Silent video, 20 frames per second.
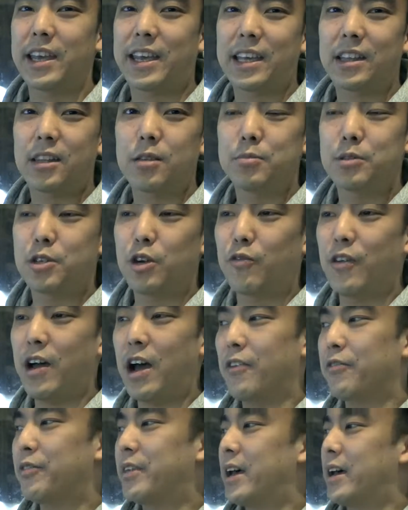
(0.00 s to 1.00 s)
get themselves
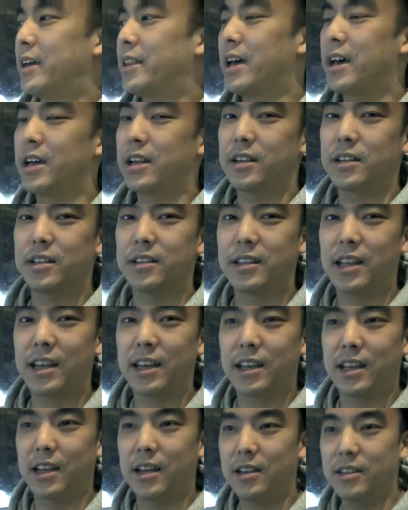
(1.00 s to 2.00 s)
out there,
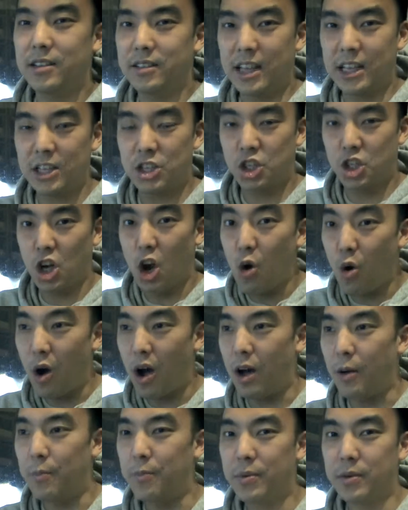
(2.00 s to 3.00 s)
that show
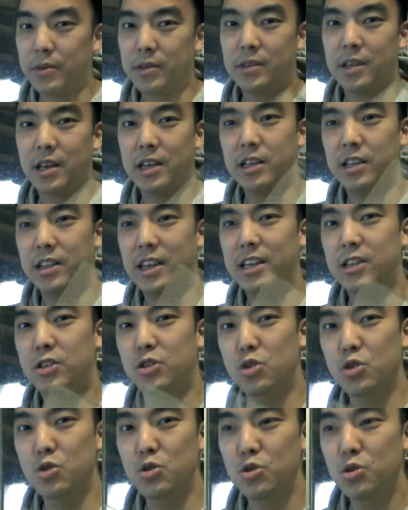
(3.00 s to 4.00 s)
up. They
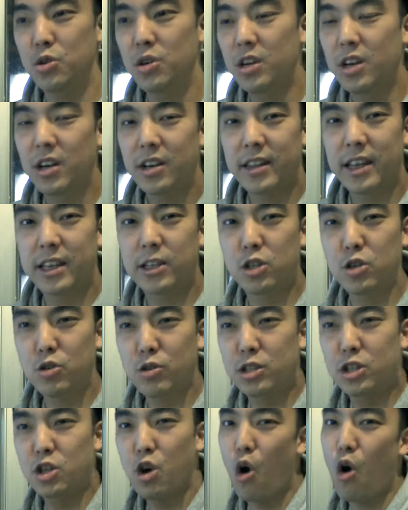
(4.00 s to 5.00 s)
do
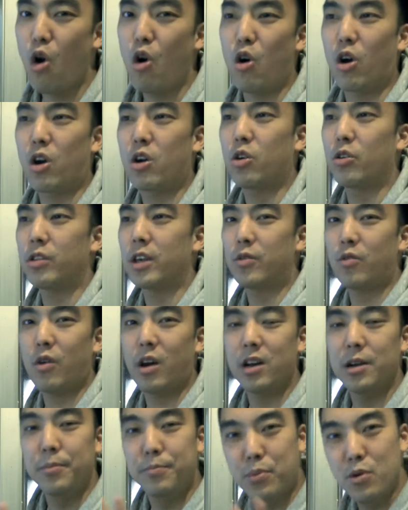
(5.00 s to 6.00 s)
a talk, or they
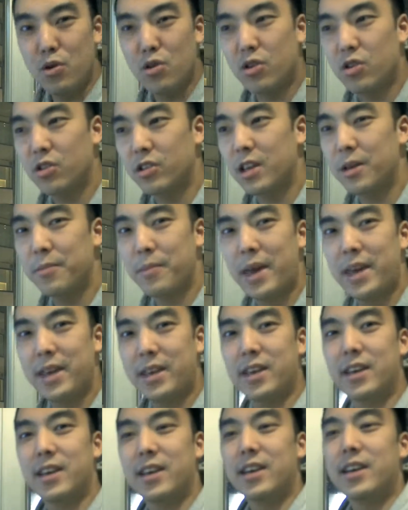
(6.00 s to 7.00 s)
write a book, or
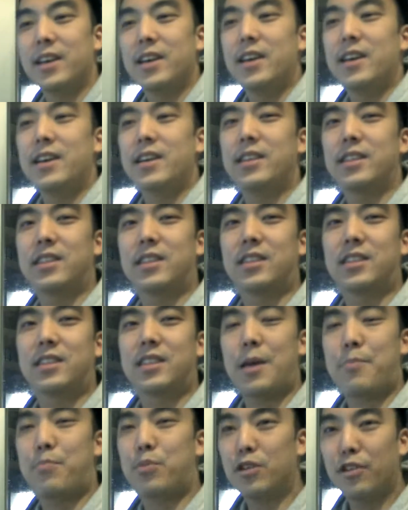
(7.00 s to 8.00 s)

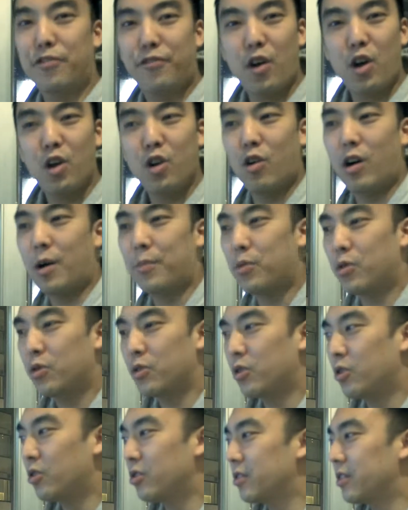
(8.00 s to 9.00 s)
they put a photo up,
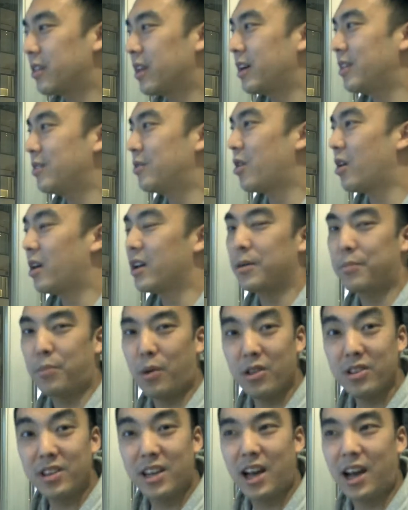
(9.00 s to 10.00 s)
or they write a
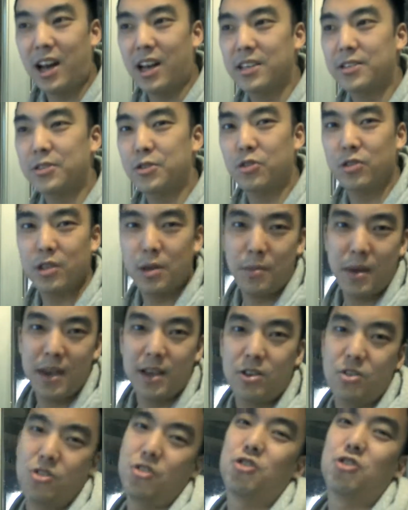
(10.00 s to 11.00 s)
podcast, or they
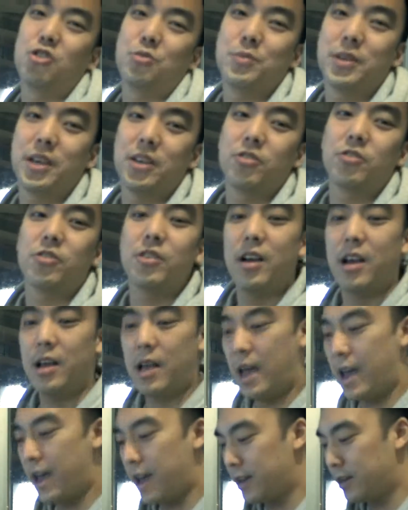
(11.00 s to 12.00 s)
make a YouTube channel.
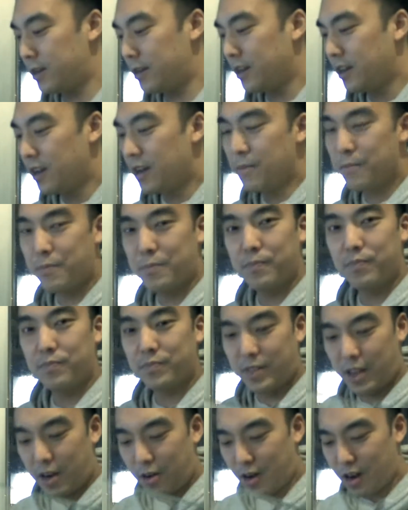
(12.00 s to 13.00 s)
And
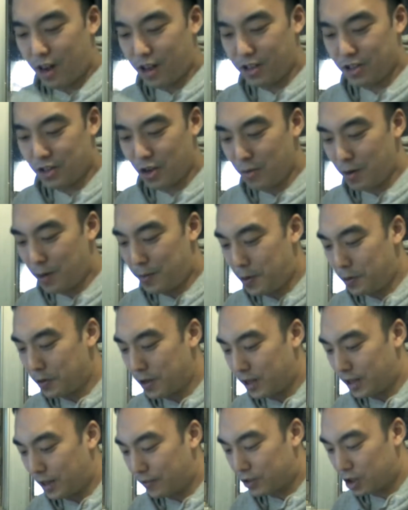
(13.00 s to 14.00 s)
there are so many people
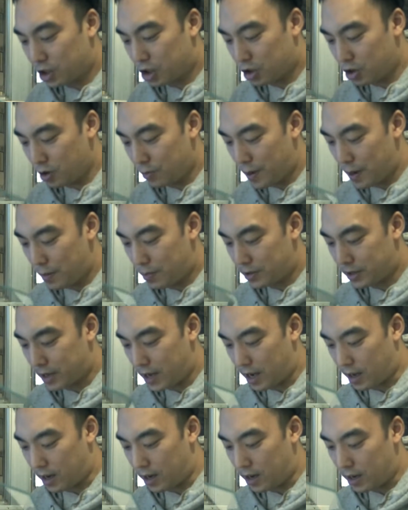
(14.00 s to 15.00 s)
that love to shoot people
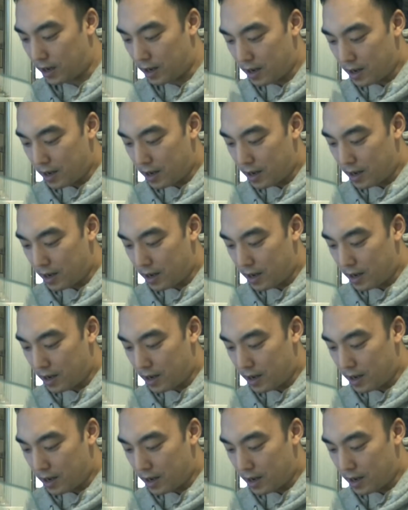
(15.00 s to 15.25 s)
down,